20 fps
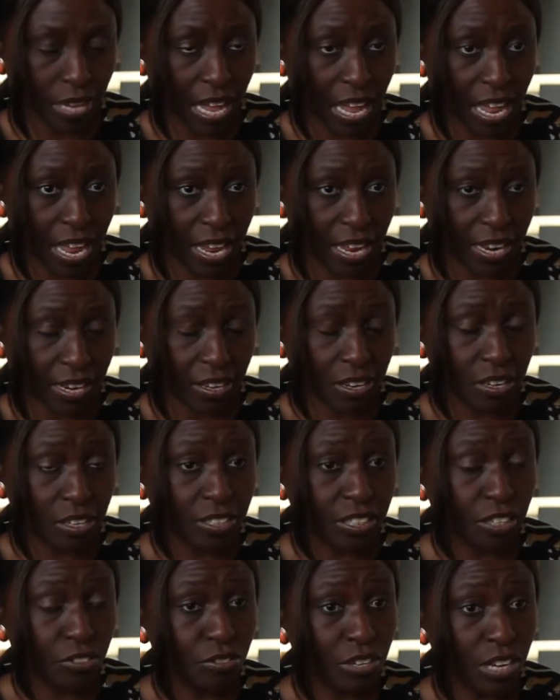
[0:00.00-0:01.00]
And the
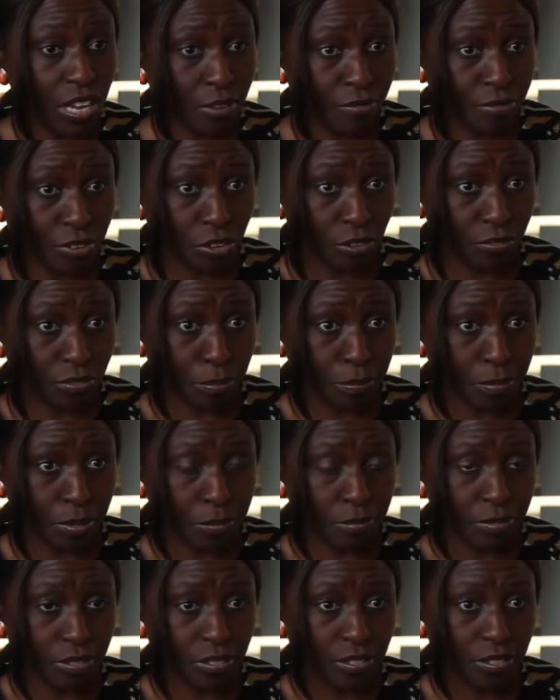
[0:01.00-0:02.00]
girls are really afraid of the
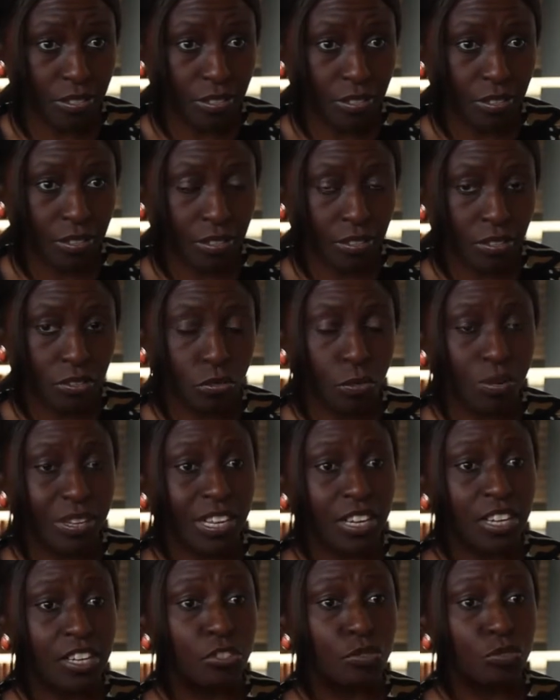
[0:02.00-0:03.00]
pimps. So when
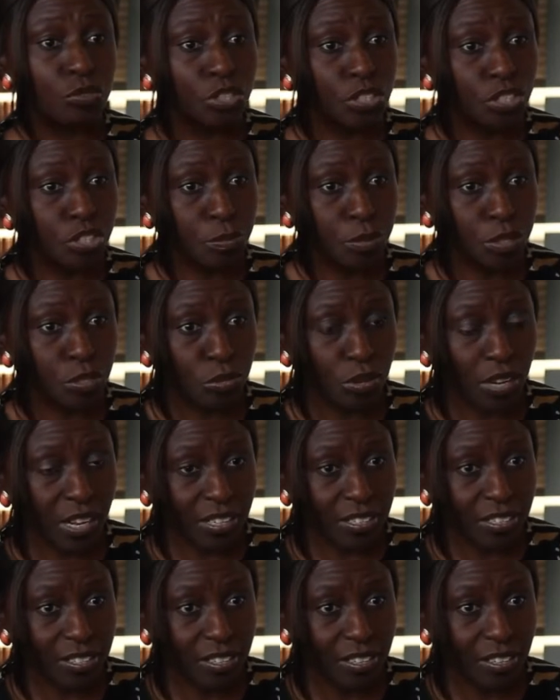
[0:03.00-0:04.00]
the girls couldn't speak to
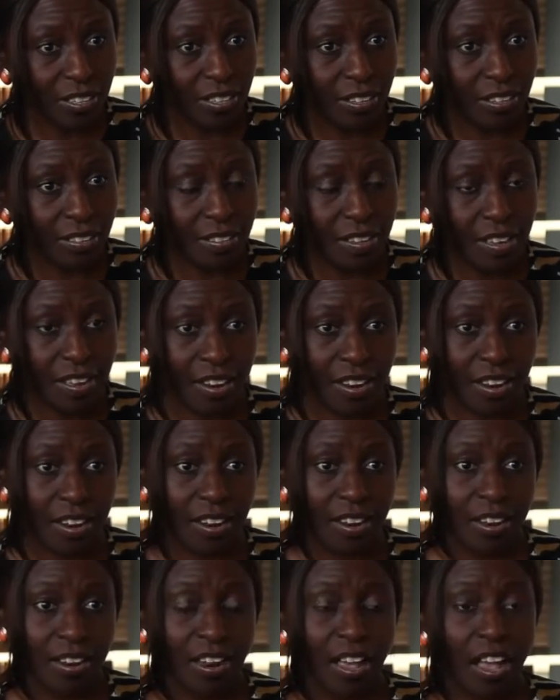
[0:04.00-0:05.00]
us, then
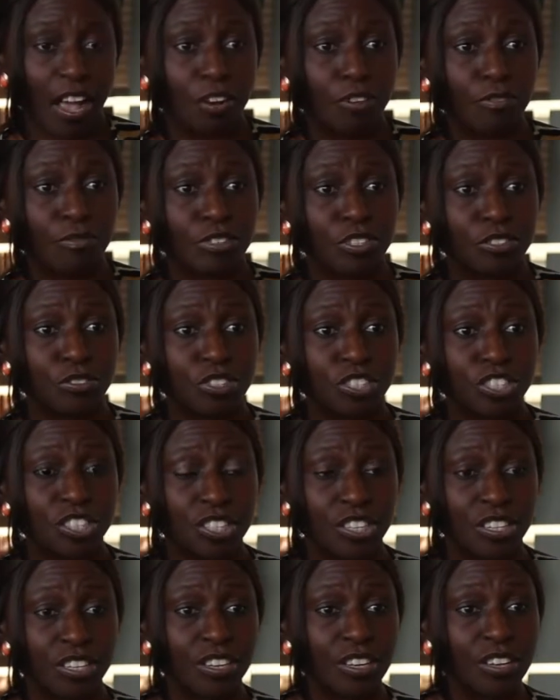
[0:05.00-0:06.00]
out of
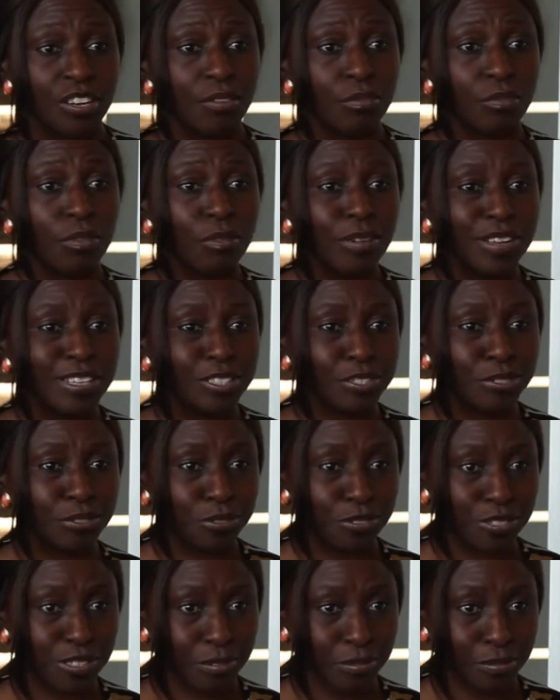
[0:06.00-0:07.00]
frustration, we went
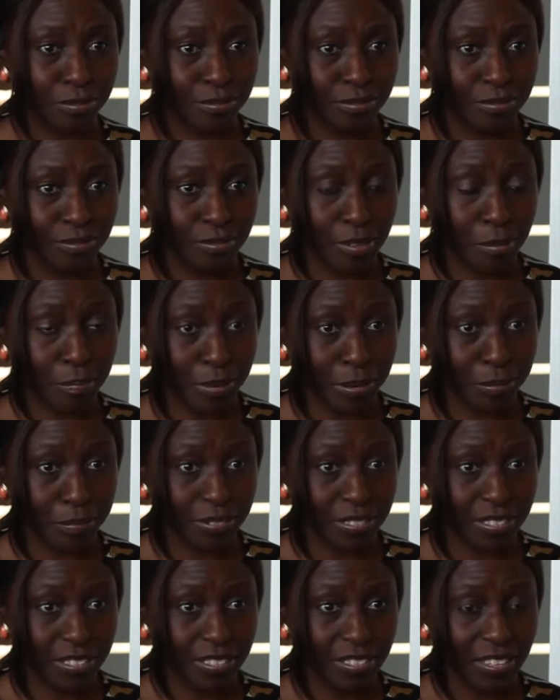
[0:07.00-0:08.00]
to the
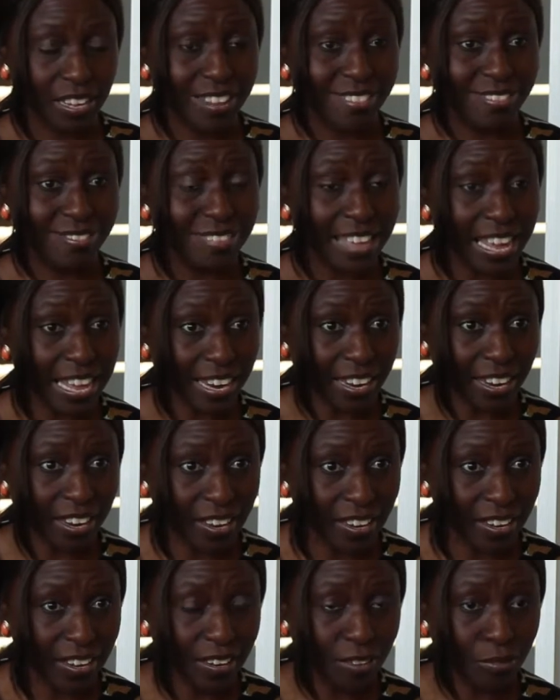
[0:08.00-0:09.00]
pimps. And then
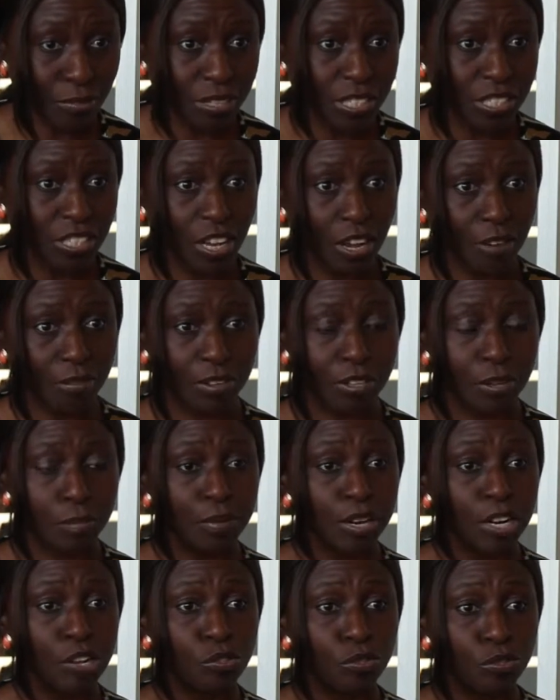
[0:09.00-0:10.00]
we discovered the
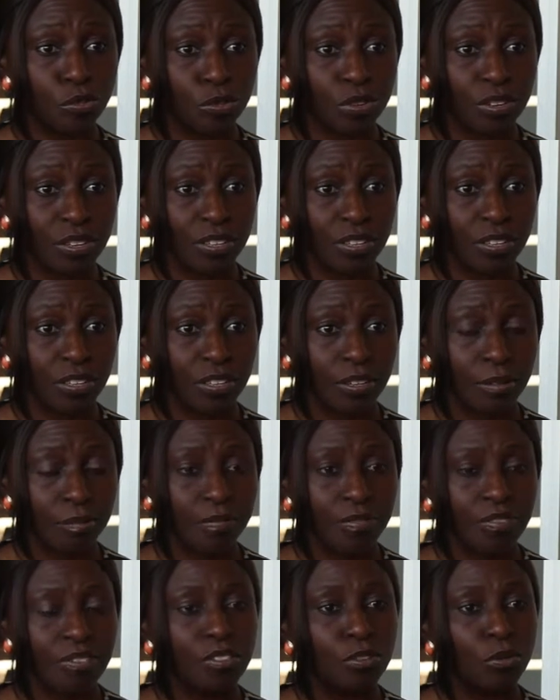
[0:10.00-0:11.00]
breakthrough.
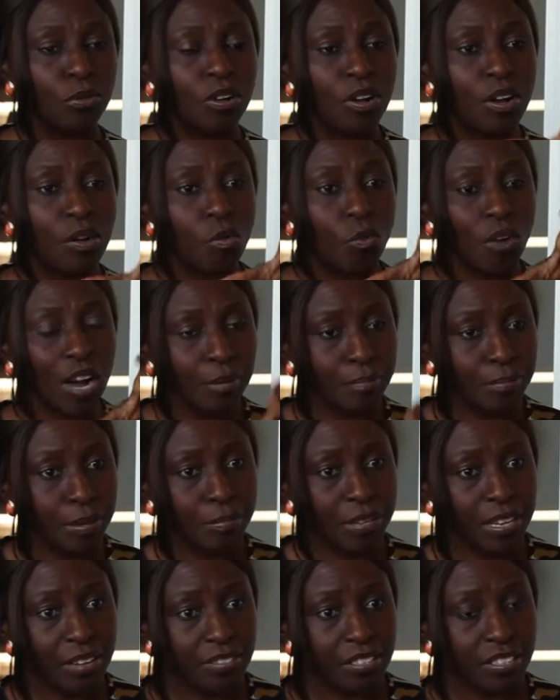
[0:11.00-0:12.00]
So one
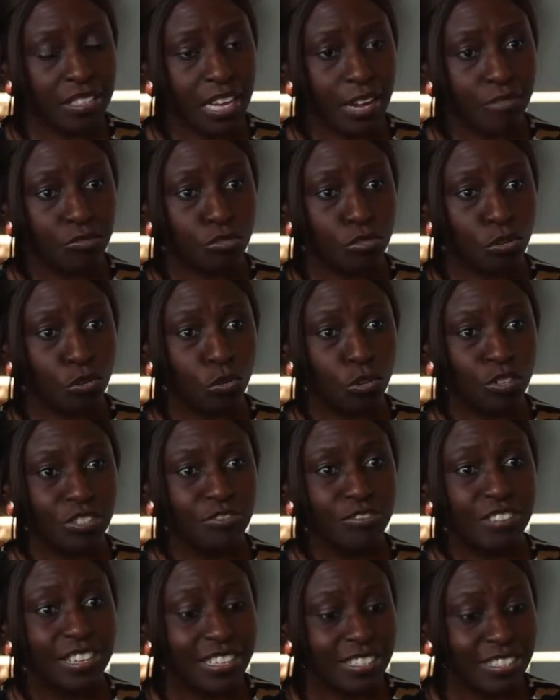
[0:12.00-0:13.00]
pimp gives his life to the
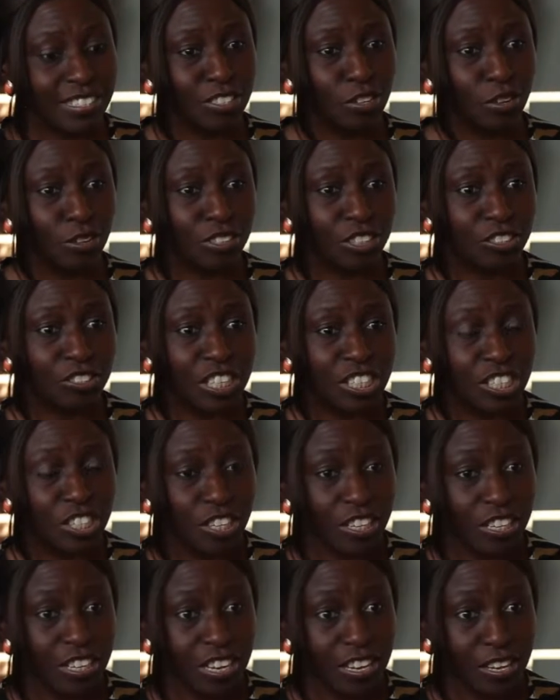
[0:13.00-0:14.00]
Lord, releases all the treasures
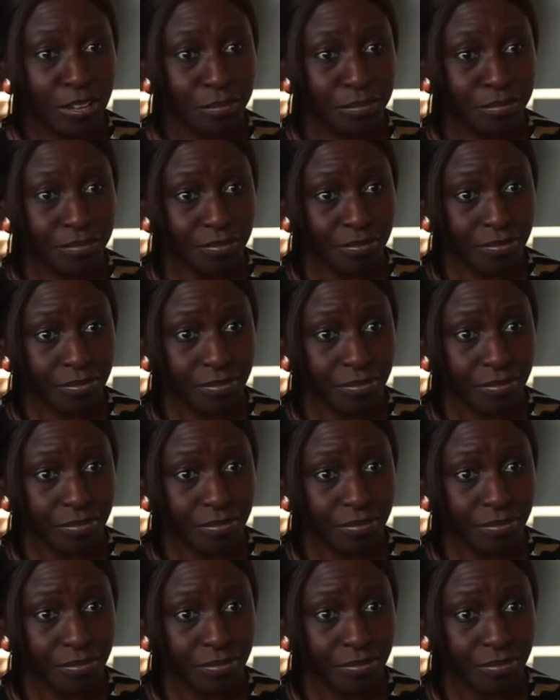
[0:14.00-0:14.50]
under him,